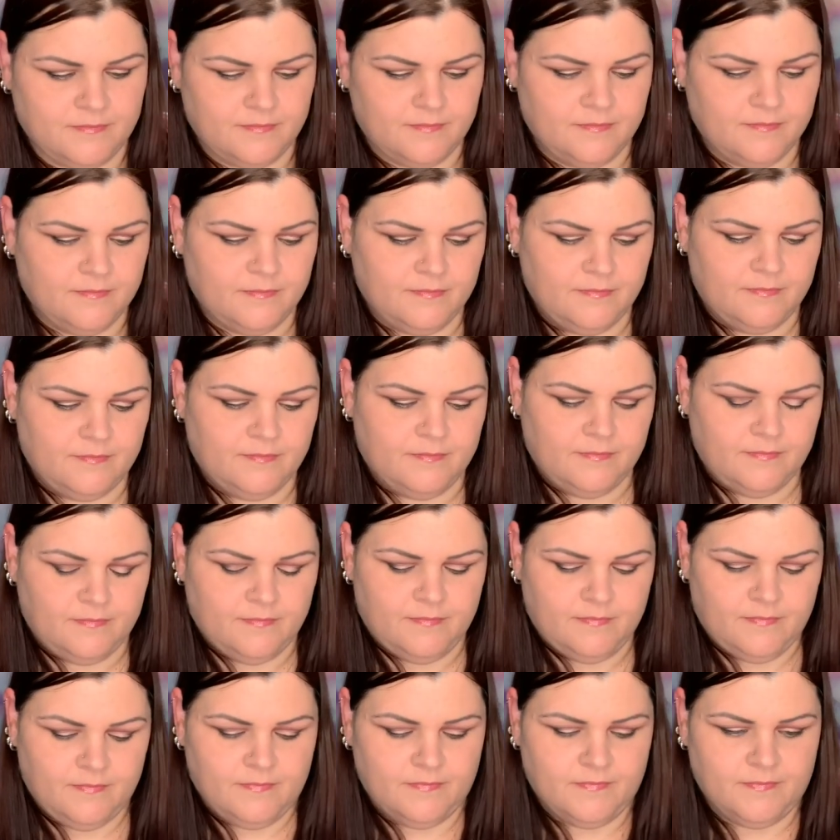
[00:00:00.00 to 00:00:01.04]

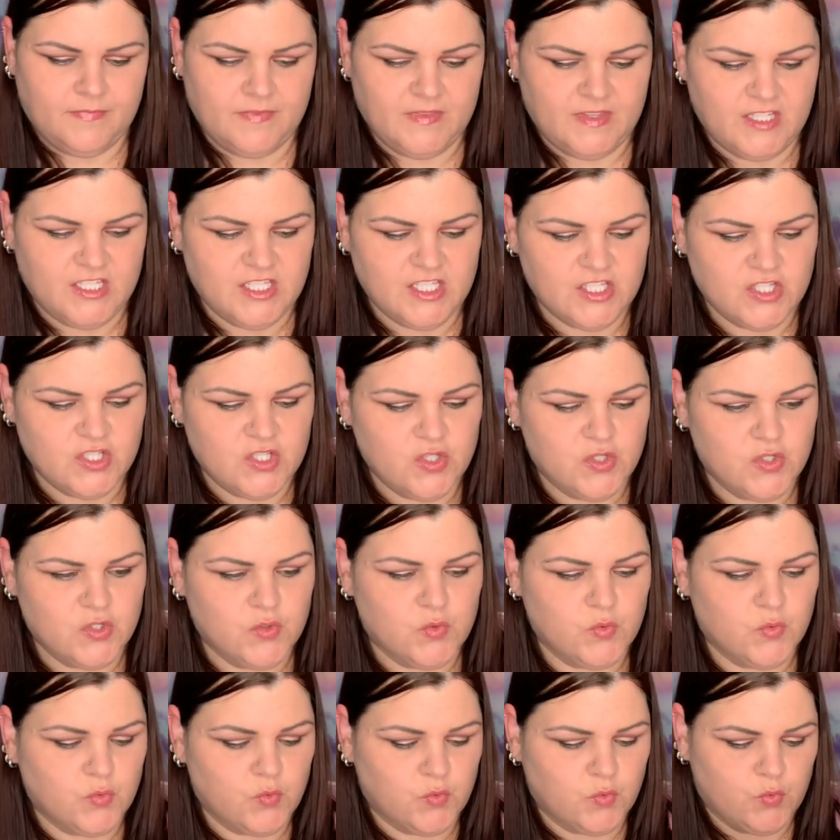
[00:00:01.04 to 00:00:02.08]

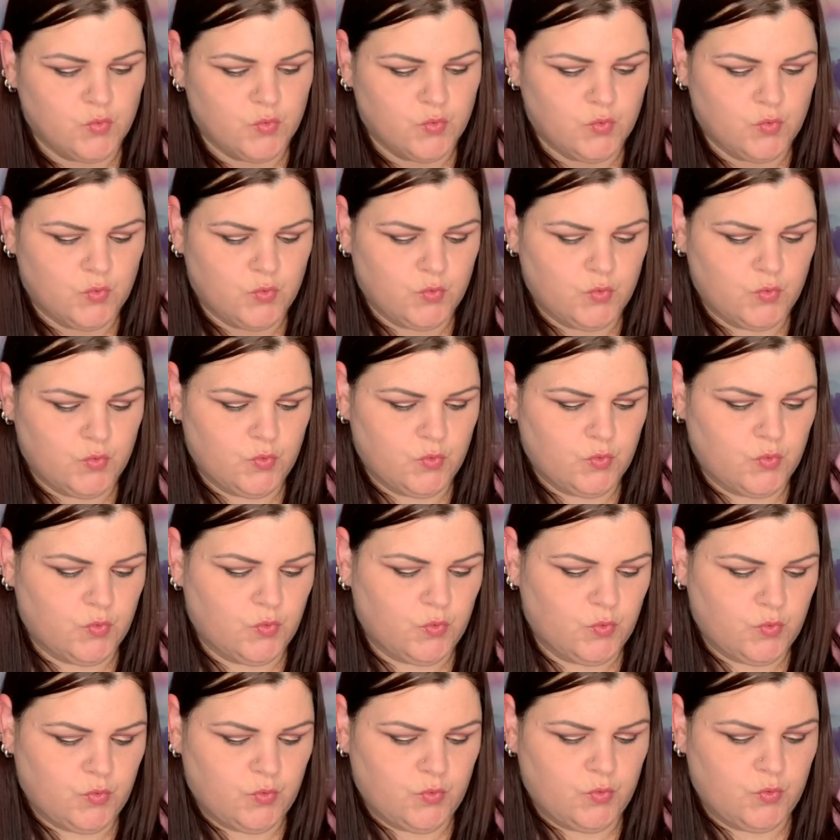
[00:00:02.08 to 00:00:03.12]

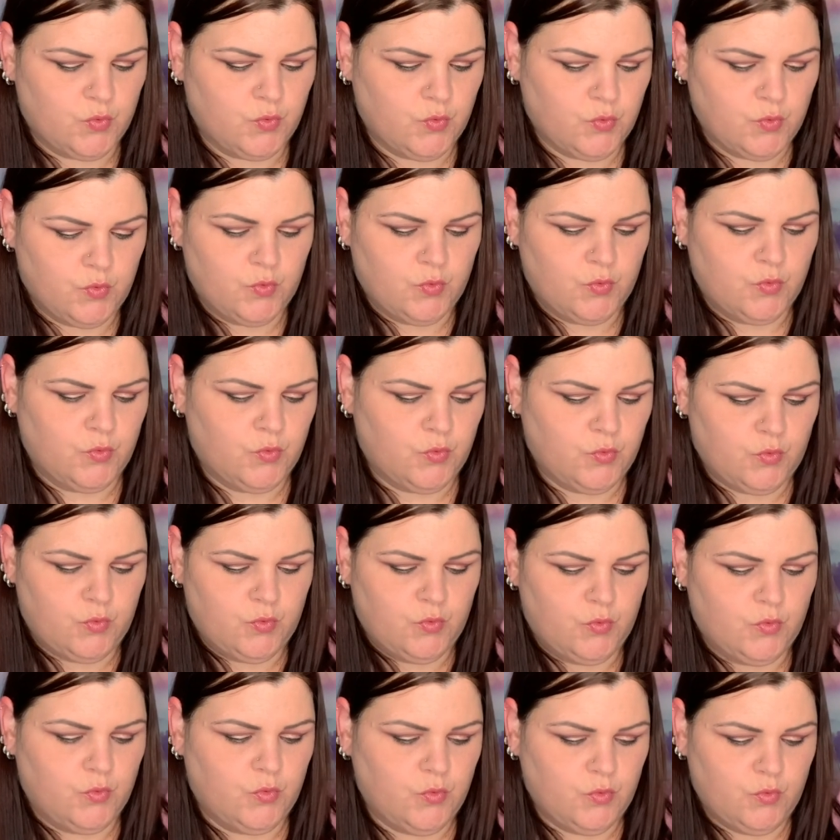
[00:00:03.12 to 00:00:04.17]

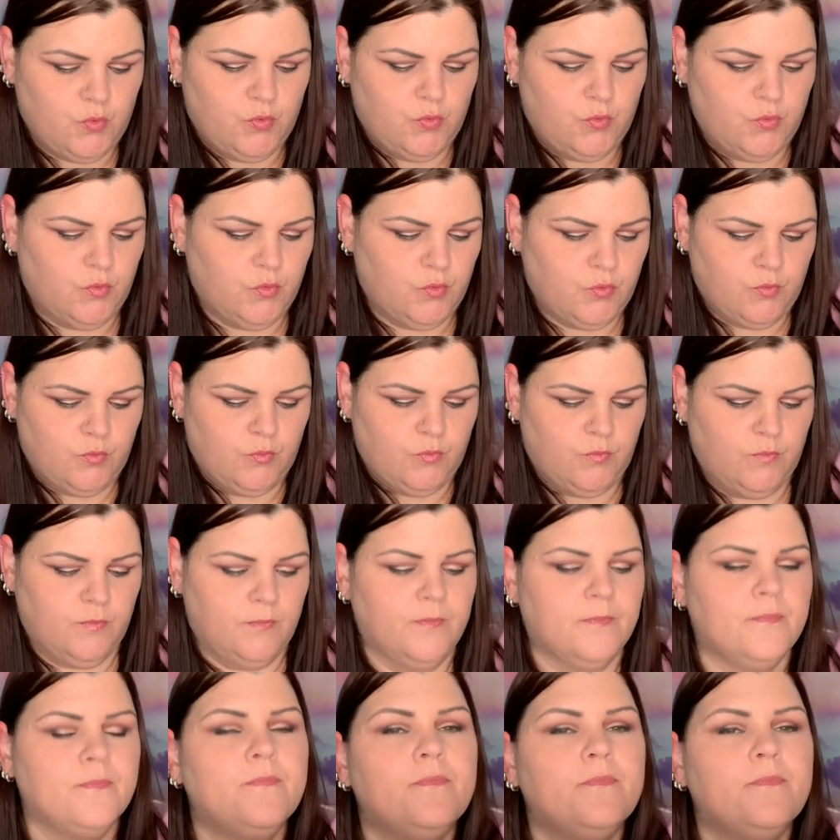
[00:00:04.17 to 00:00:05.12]
(silence)